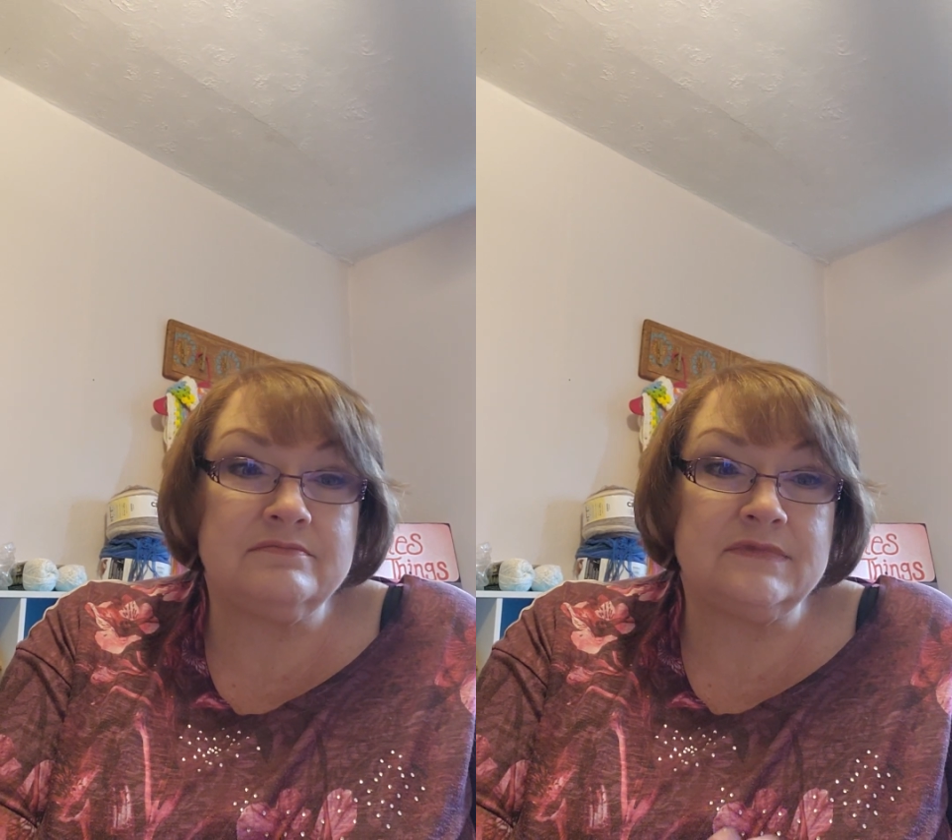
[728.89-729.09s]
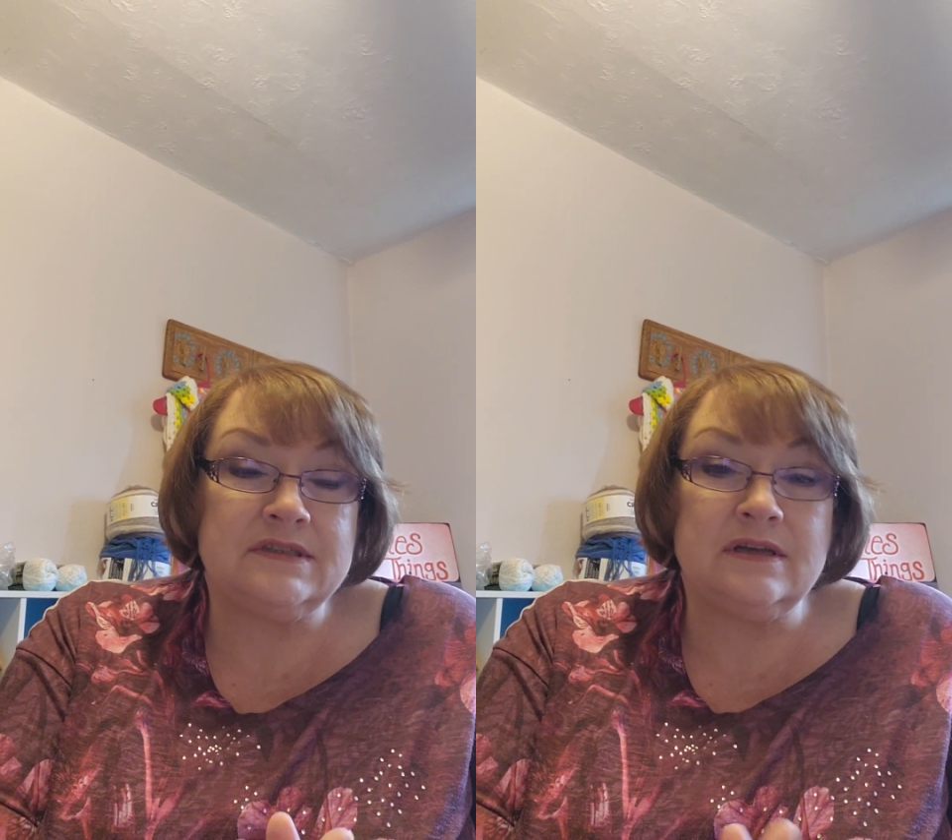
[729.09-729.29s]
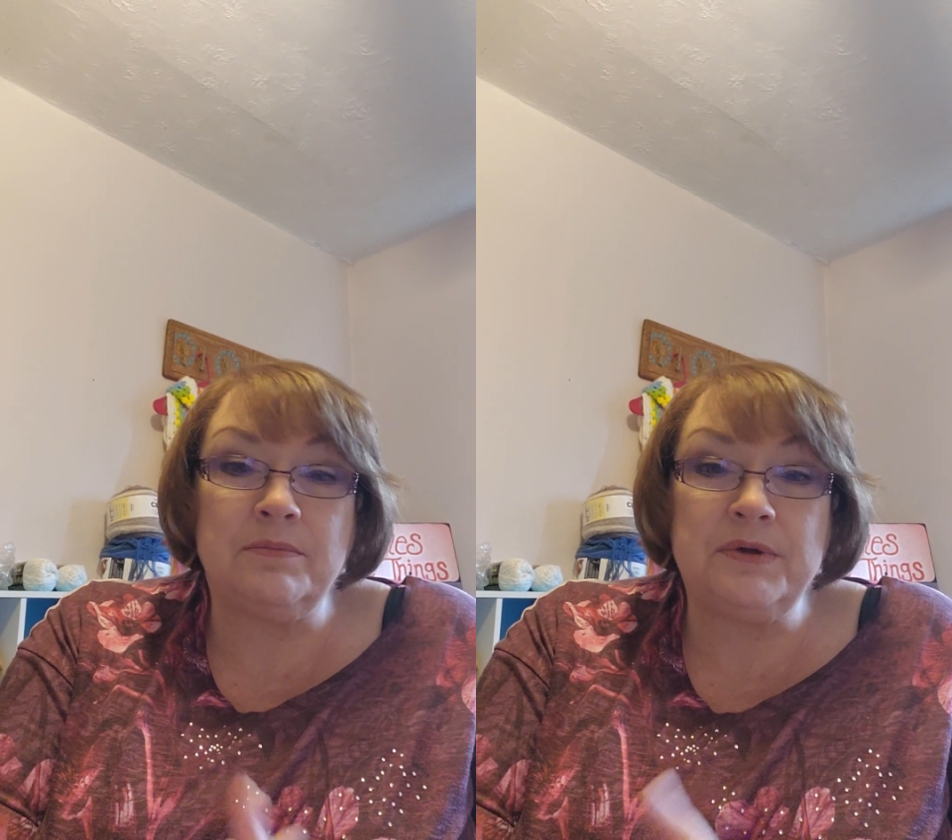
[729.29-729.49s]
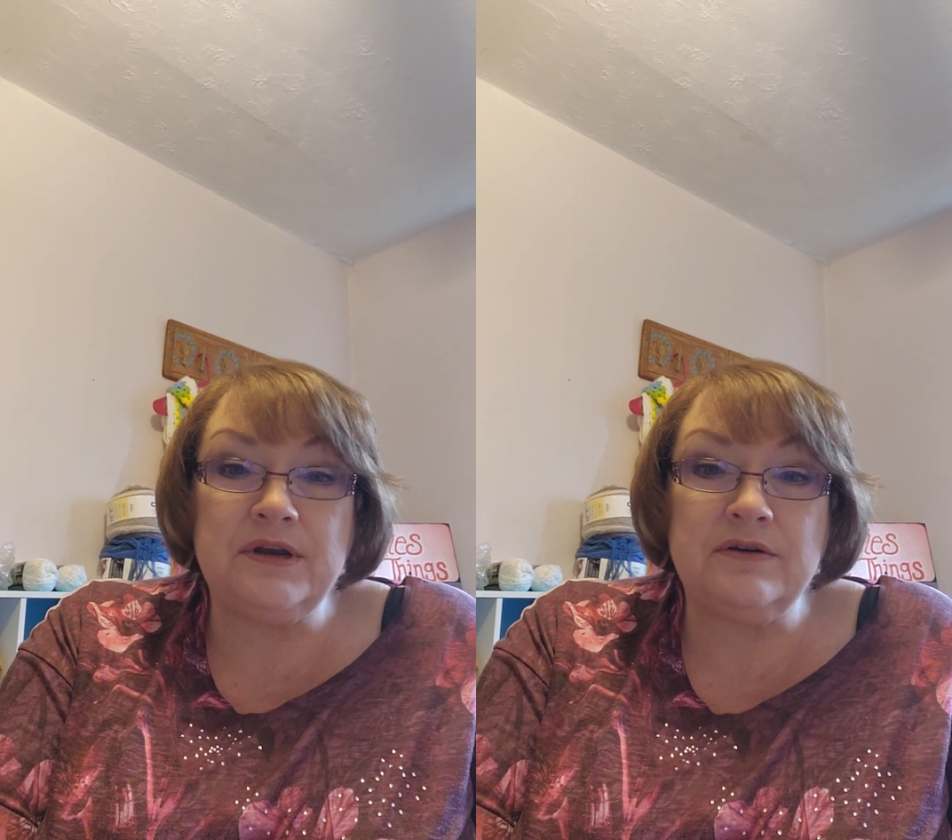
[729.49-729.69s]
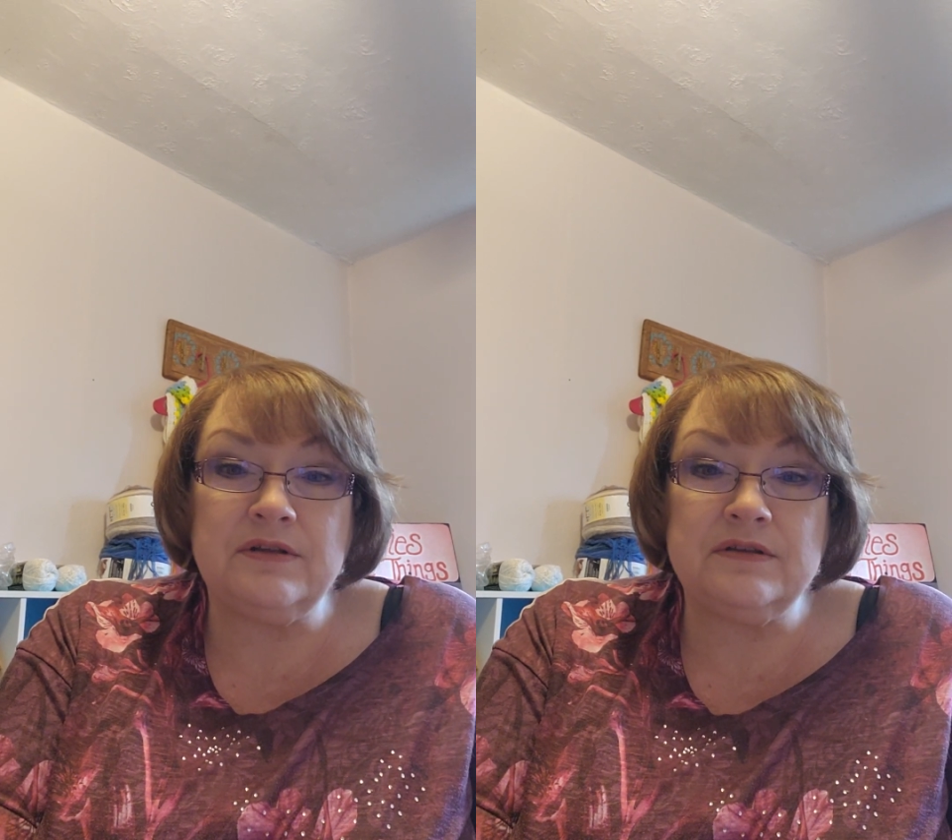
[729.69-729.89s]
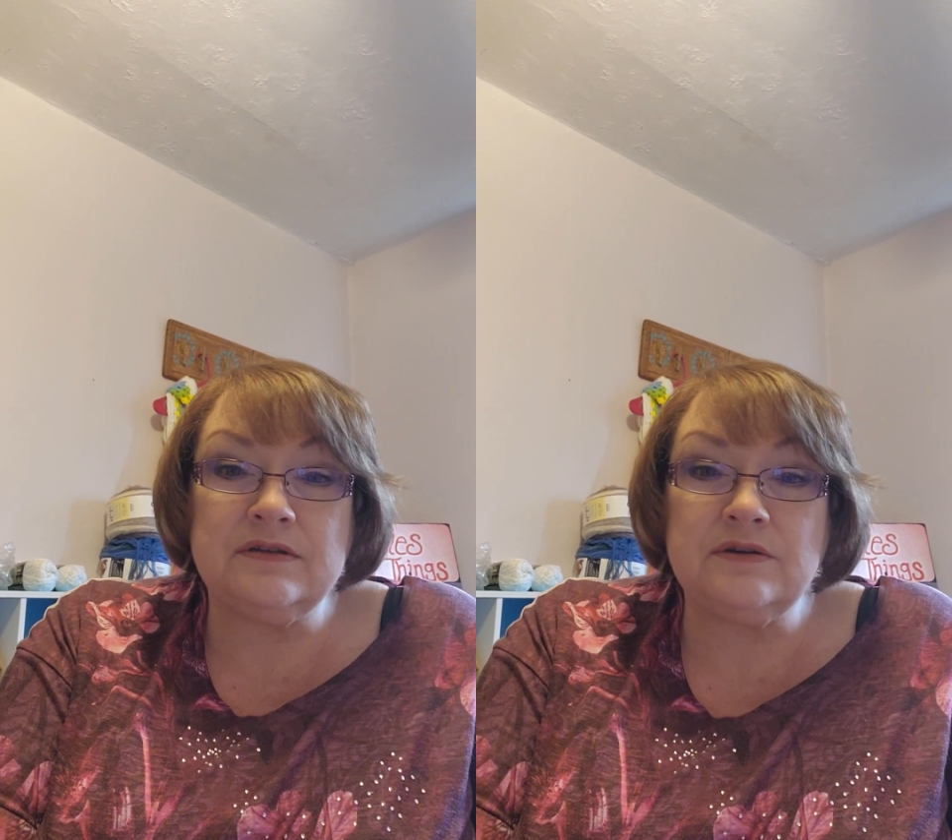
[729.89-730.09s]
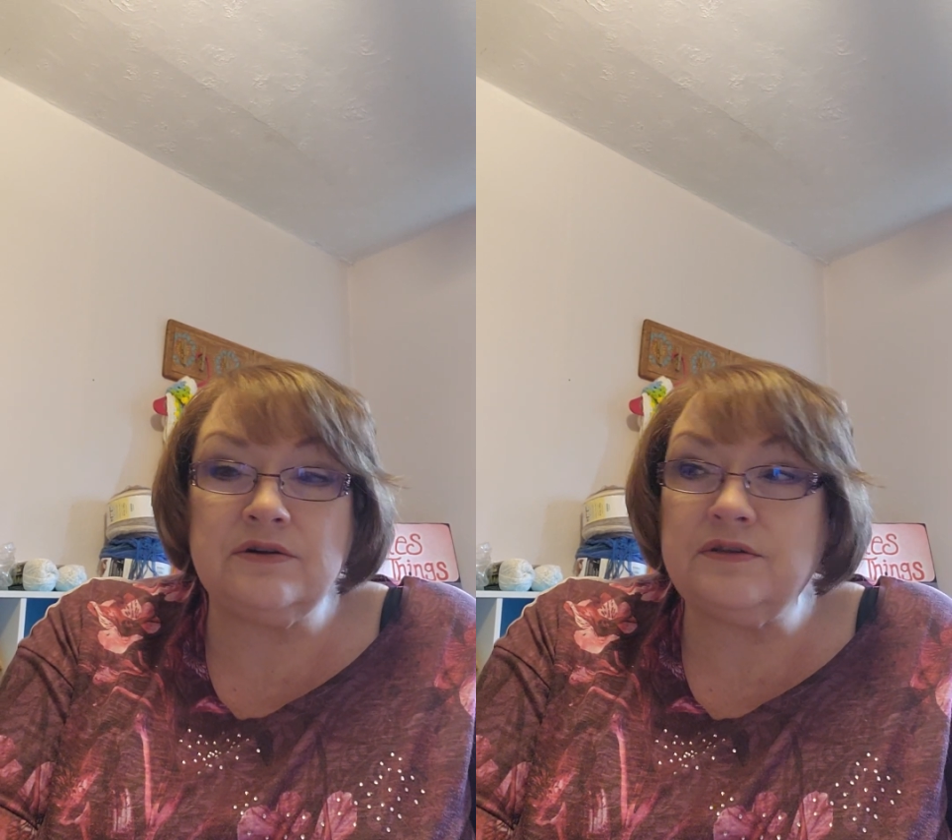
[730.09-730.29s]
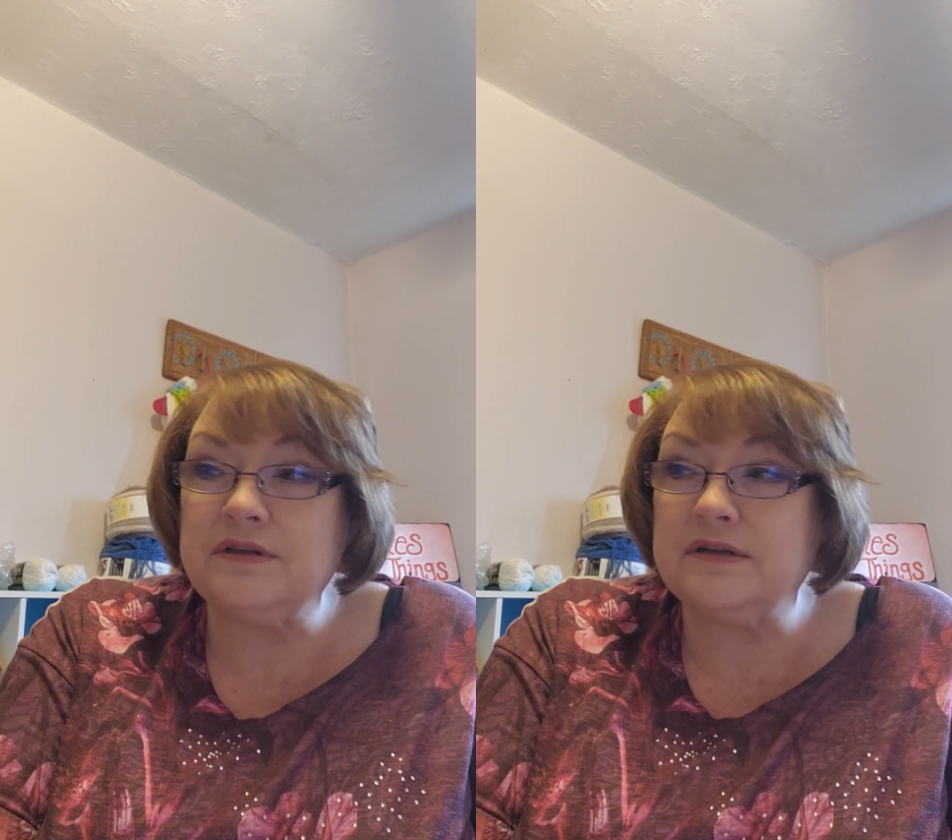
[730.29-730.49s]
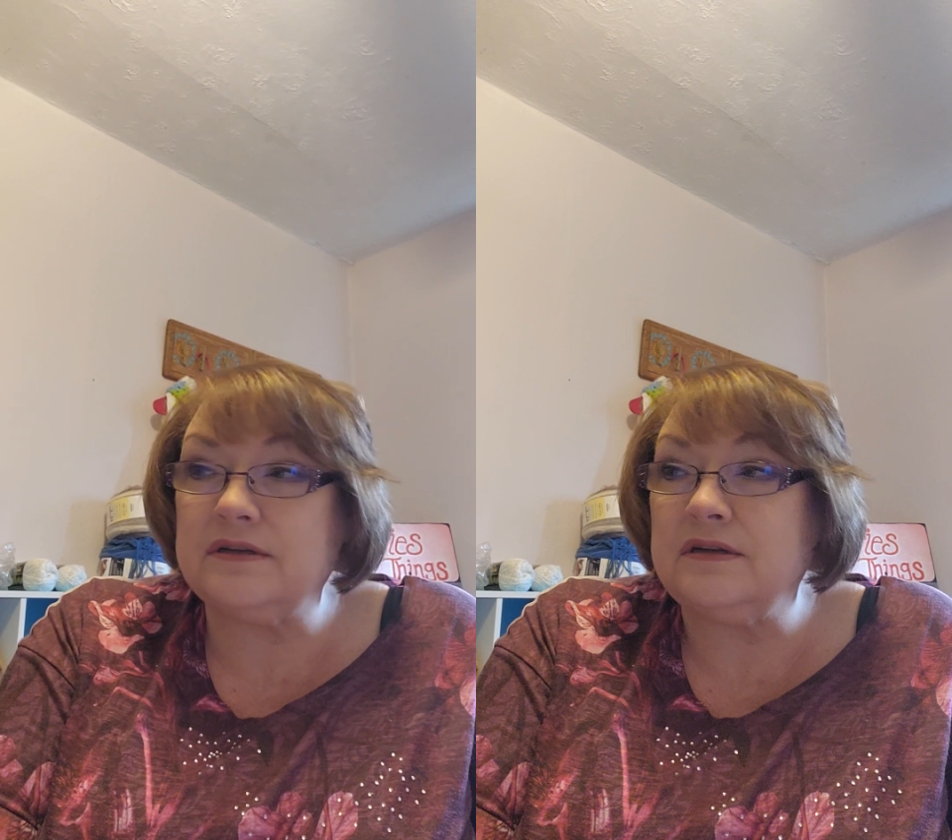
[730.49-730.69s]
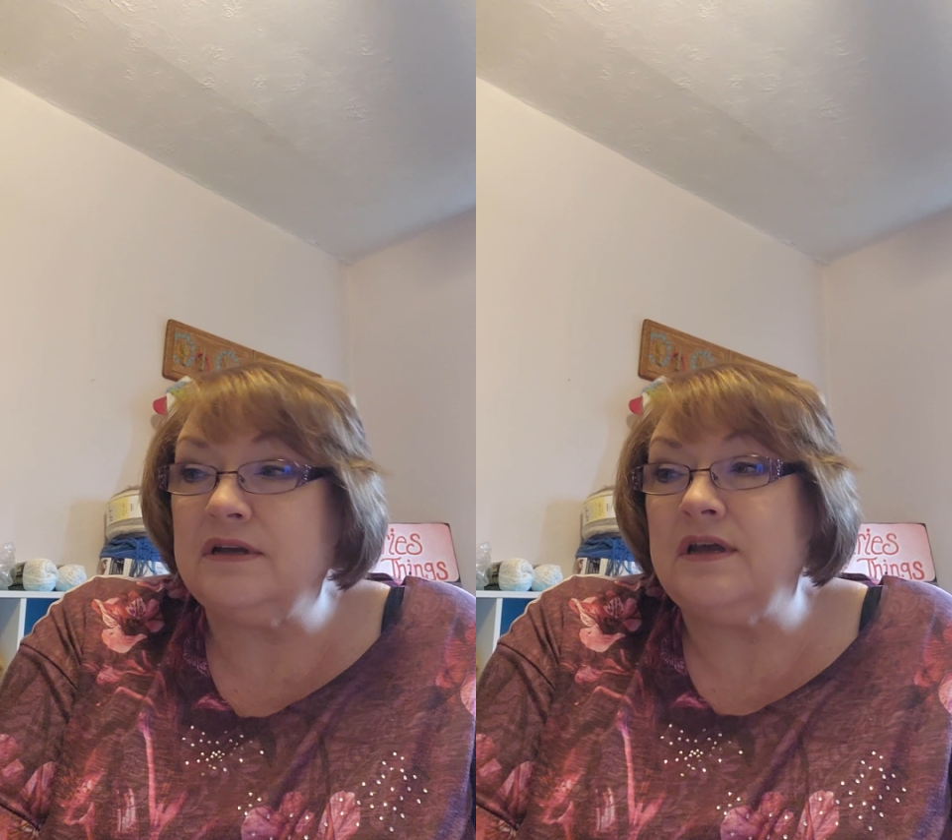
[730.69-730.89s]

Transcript: is up here on this earth, and